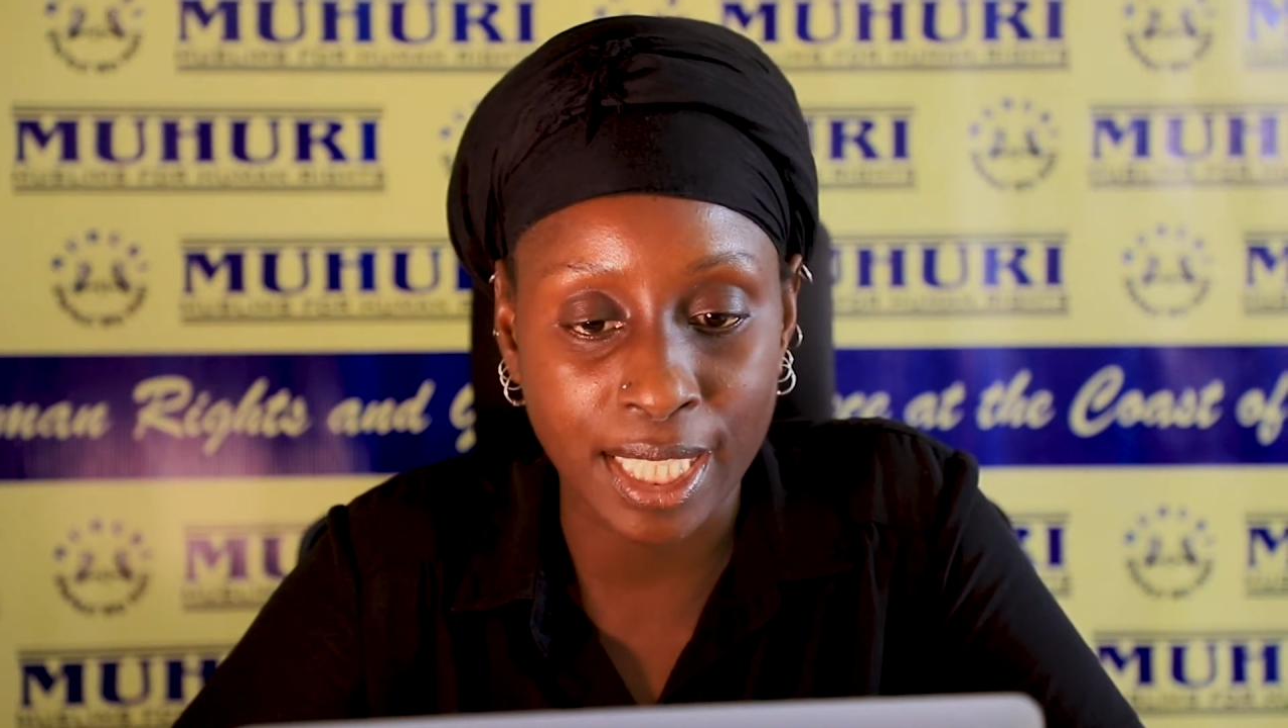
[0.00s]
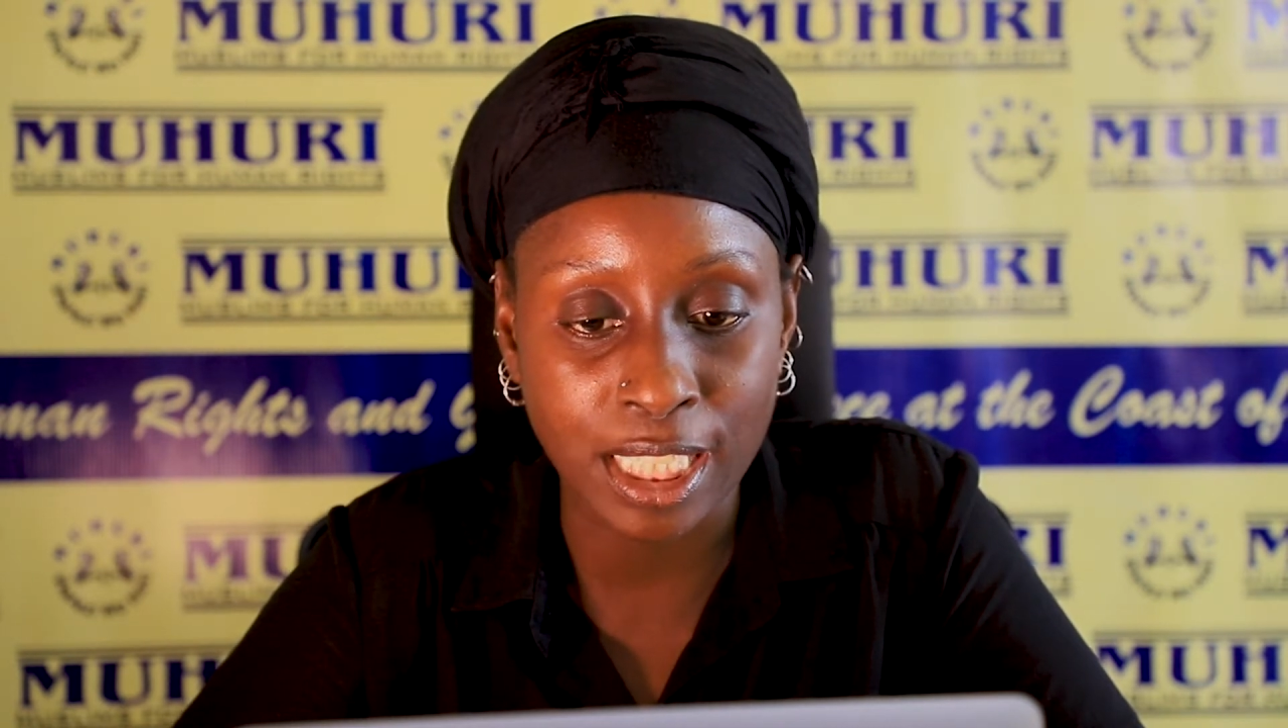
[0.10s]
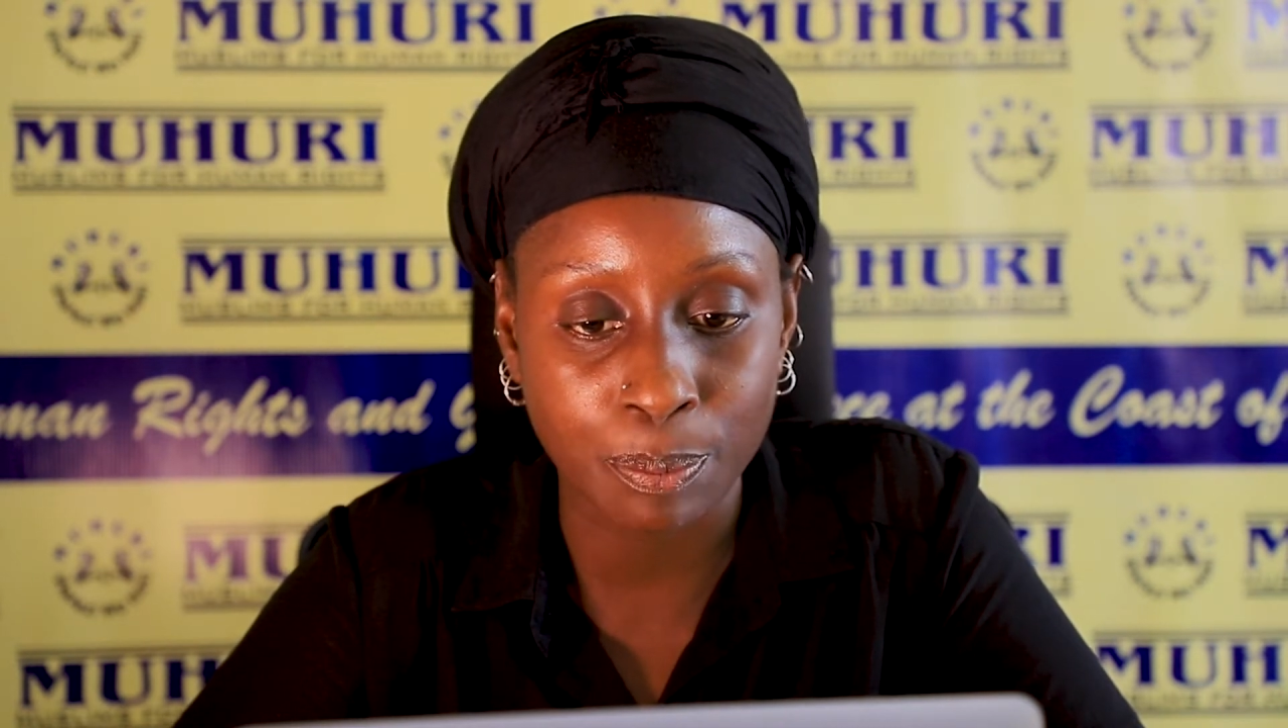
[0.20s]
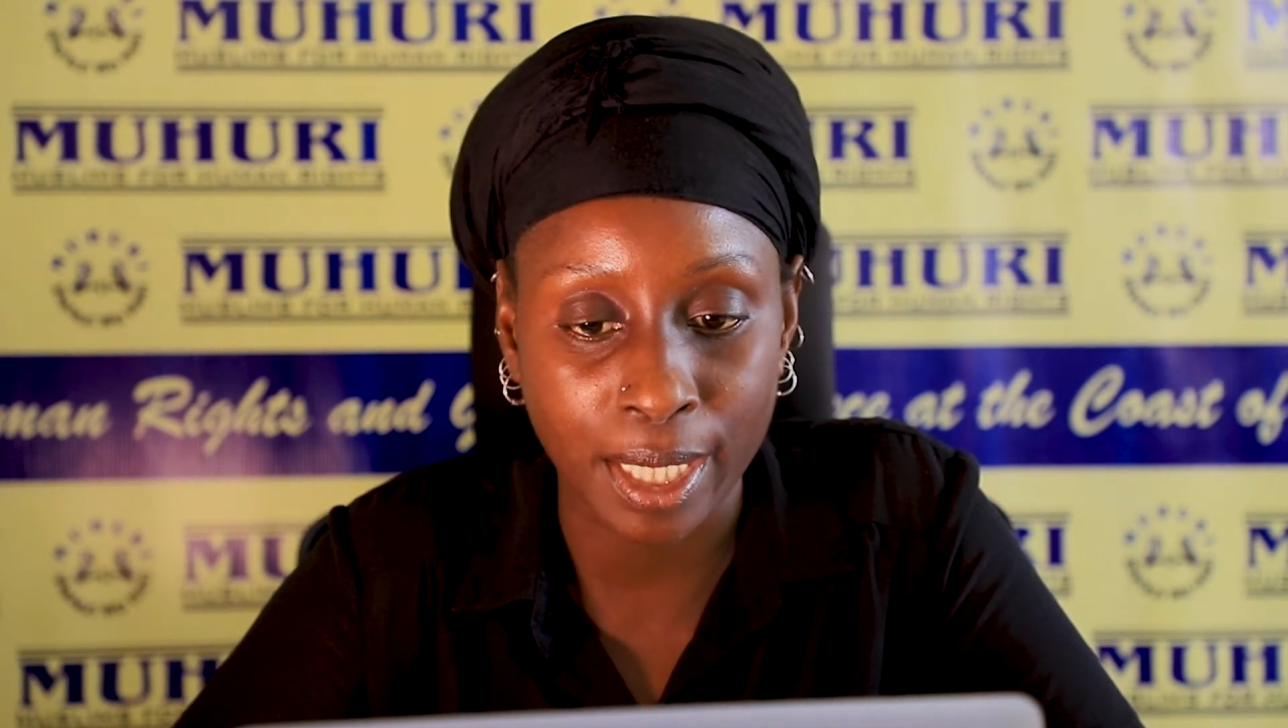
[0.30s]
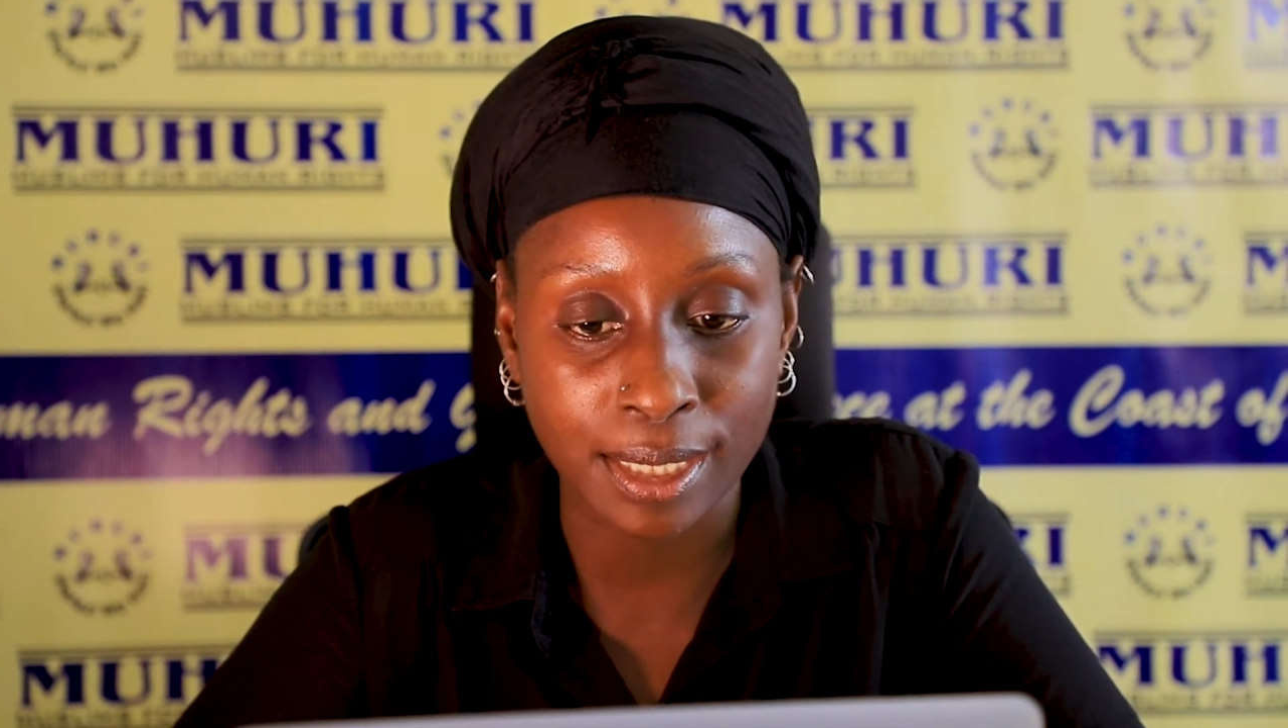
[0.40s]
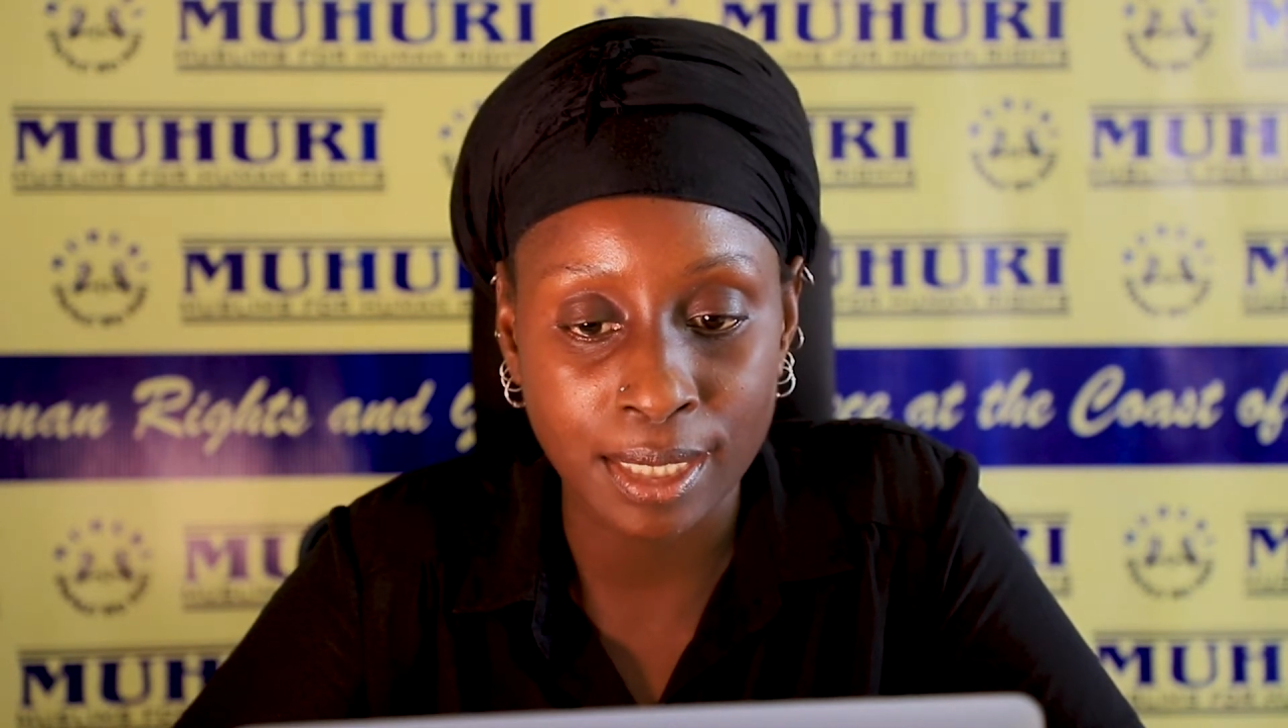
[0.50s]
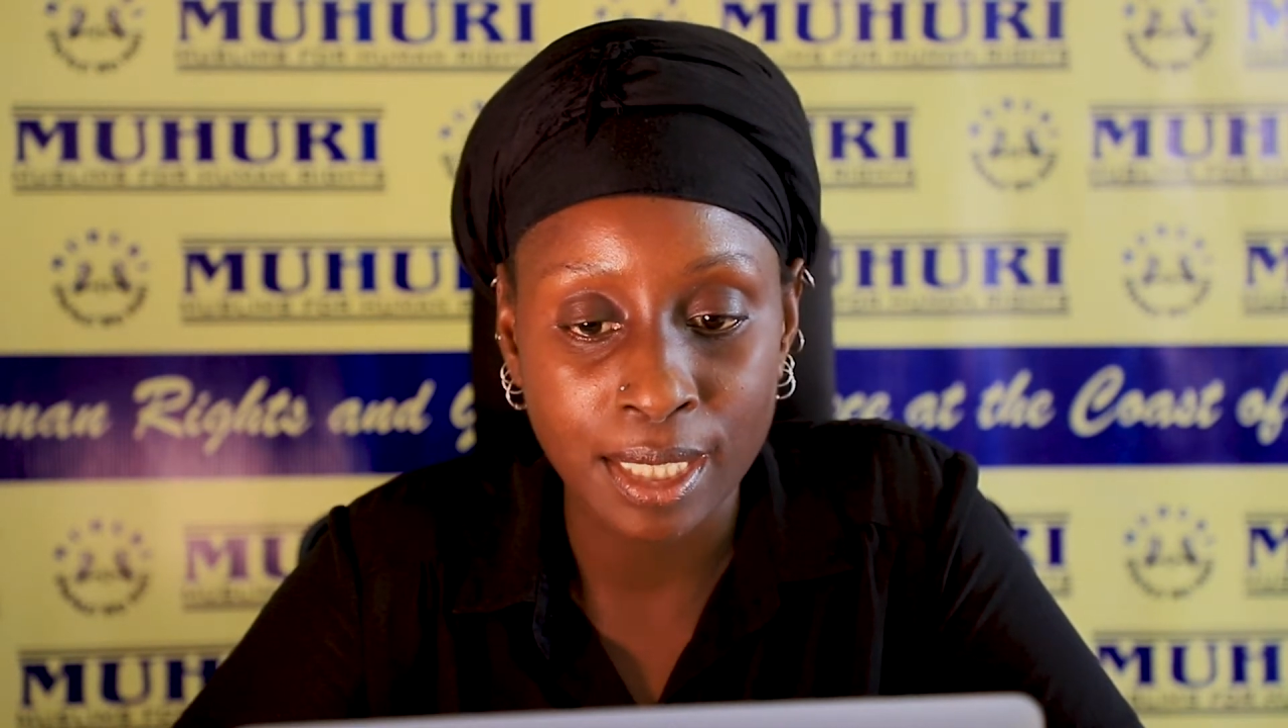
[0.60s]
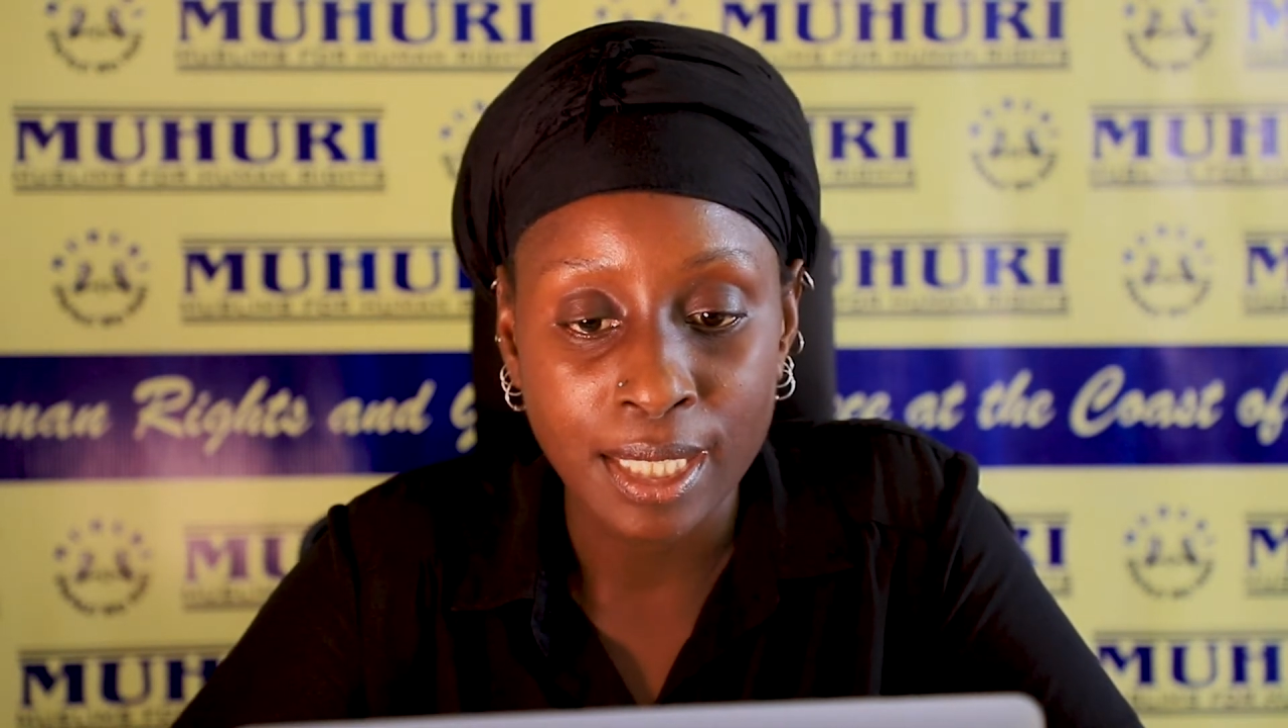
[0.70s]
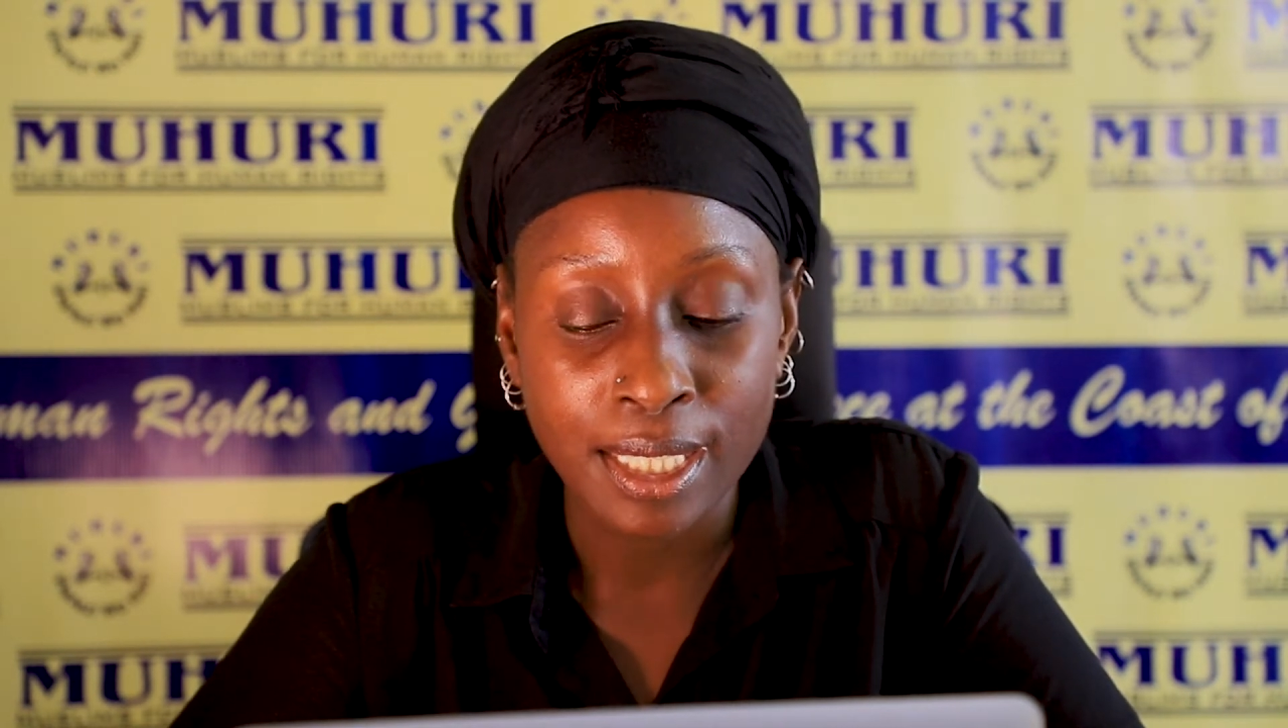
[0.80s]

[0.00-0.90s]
suspects